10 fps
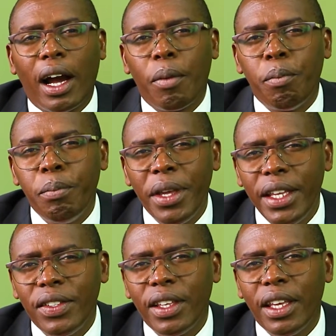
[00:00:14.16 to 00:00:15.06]

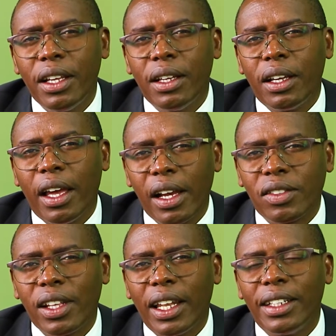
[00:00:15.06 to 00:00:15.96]
amazing,
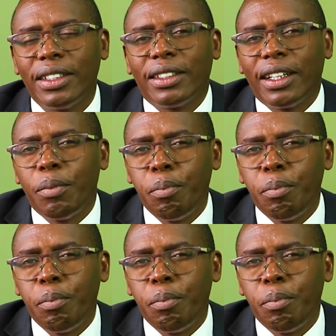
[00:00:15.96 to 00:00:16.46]
excellent,